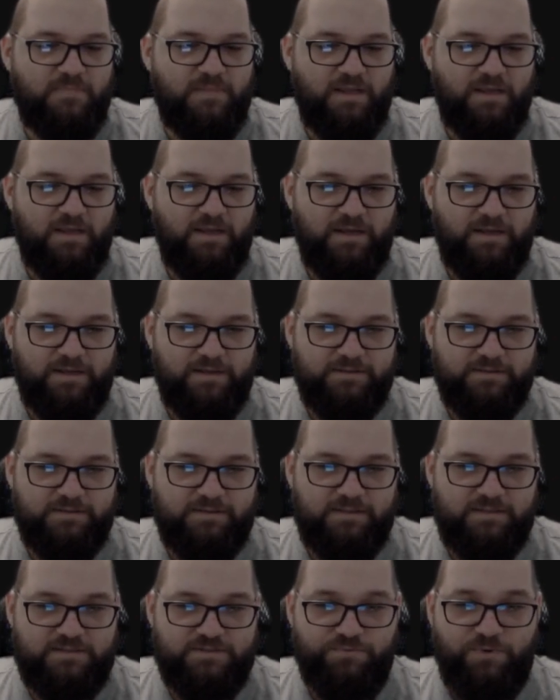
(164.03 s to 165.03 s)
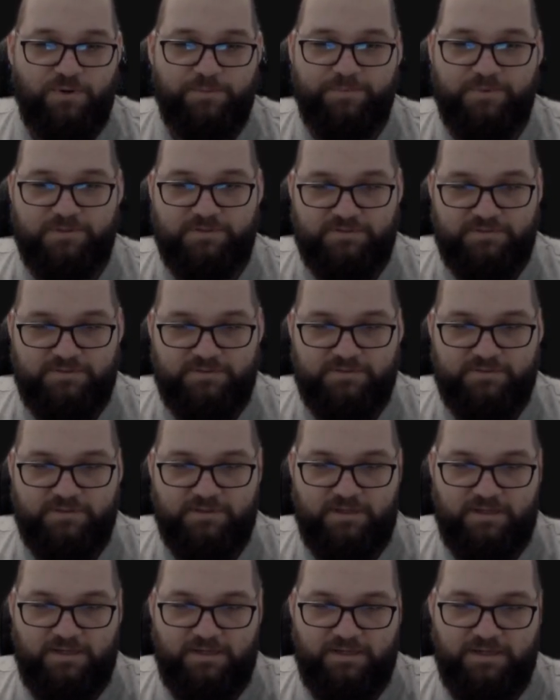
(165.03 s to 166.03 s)
And his weapon,
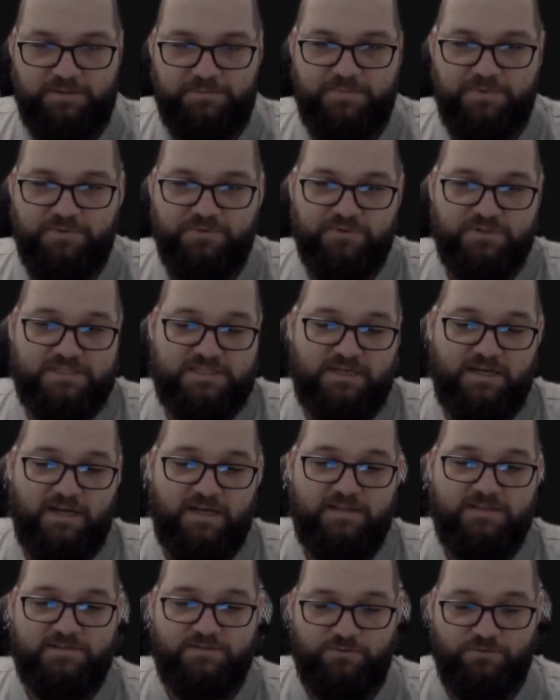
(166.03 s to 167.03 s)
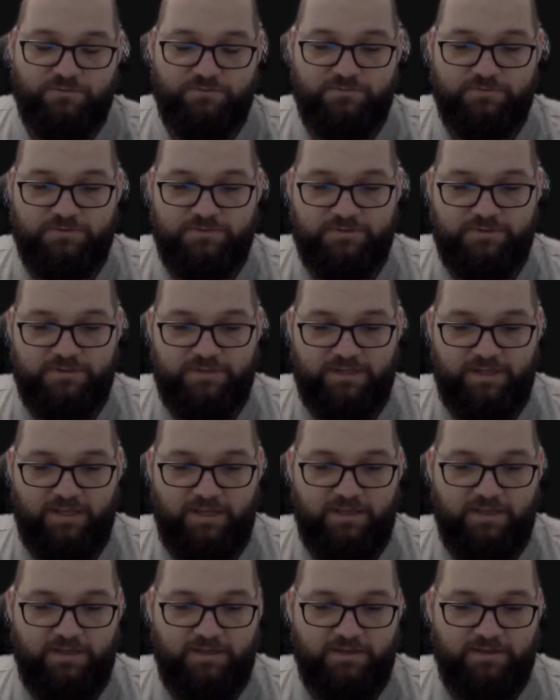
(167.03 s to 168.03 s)
Muir's Grindstone,
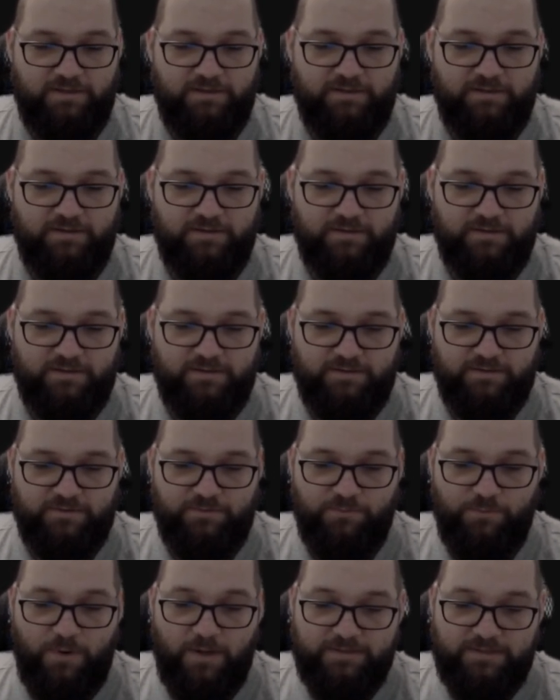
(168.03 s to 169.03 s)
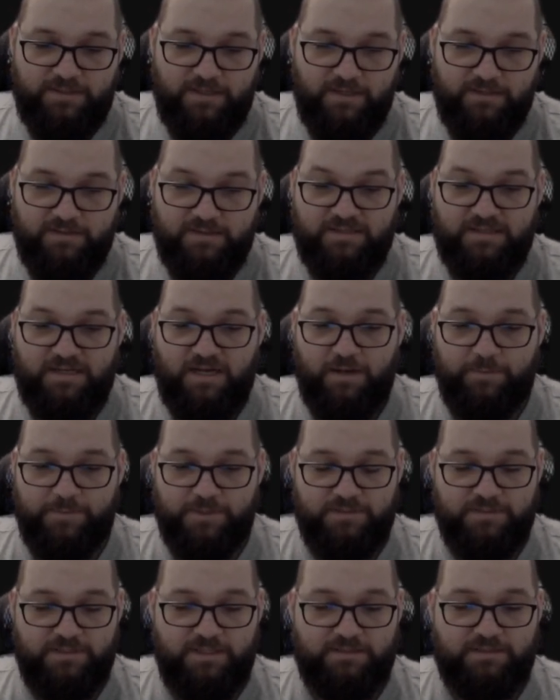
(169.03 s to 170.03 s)
a one-handed
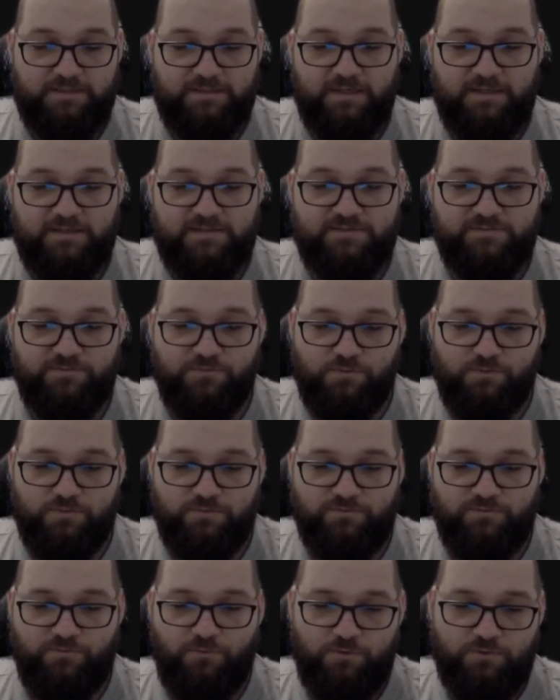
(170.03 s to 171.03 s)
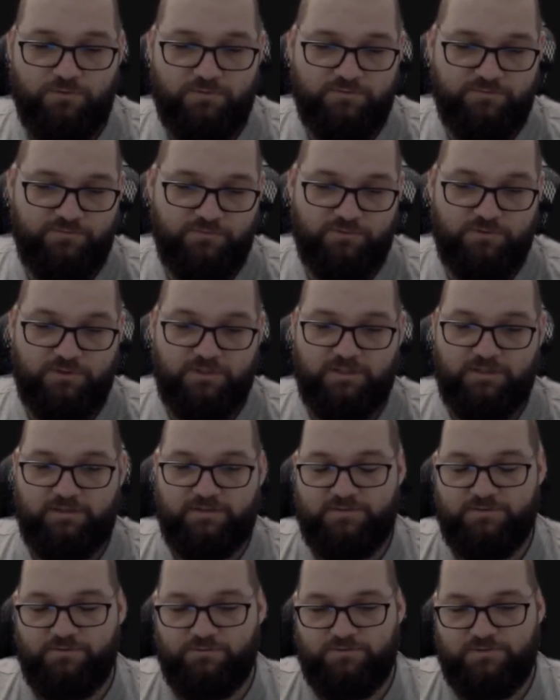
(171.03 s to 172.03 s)
hammer that attacks for 4 for 3
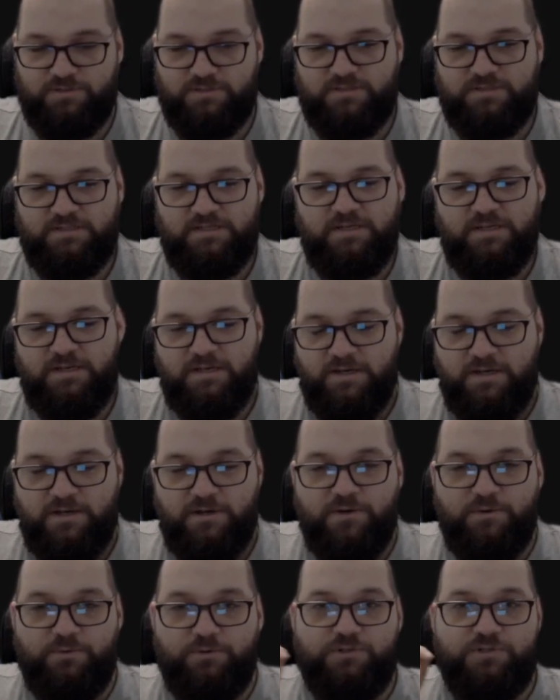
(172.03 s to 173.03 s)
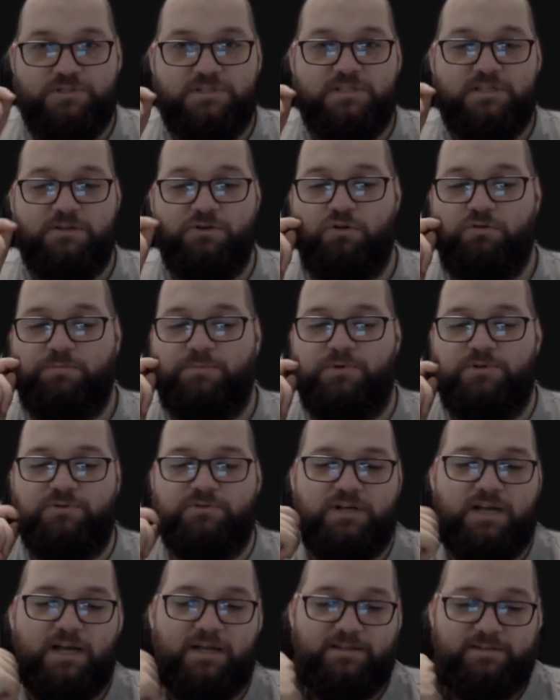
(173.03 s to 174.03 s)
resources, which is the normal
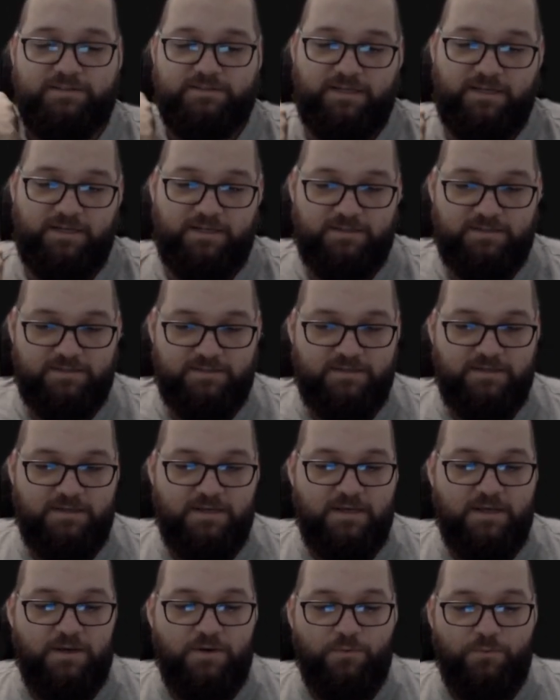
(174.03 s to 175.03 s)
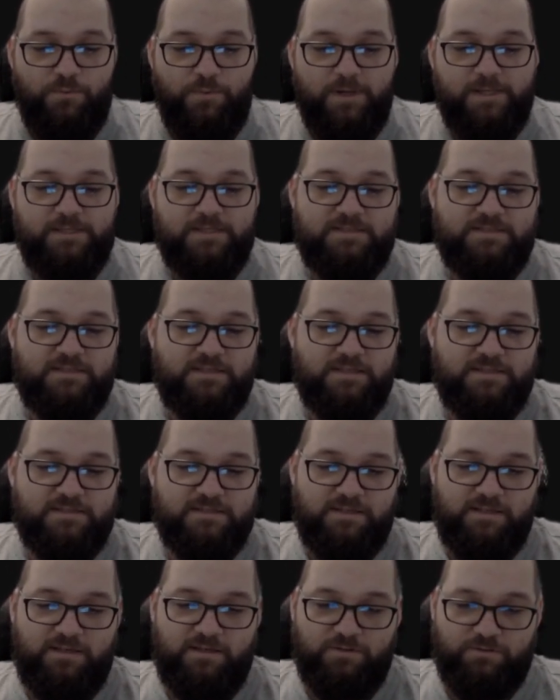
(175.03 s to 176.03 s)
Guardian rate. When this hits a
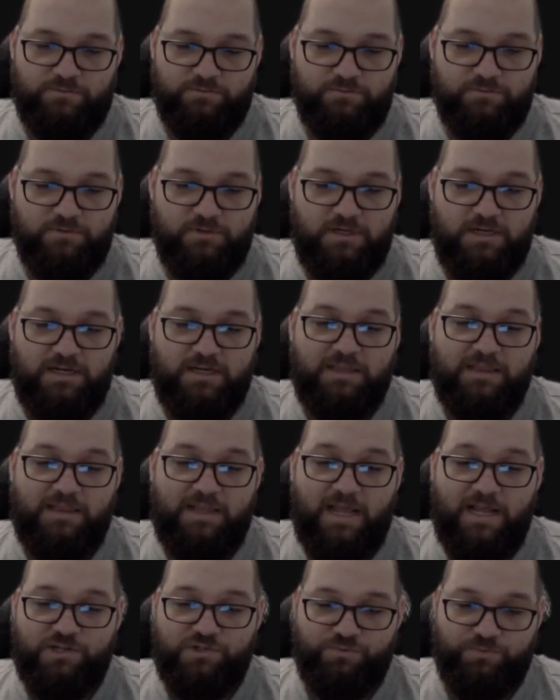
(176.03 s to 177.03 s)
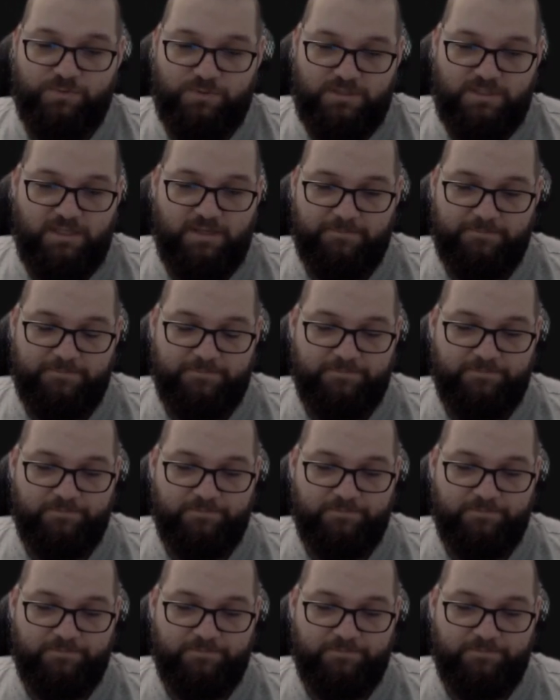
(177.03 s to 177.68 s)
hero, clash with them.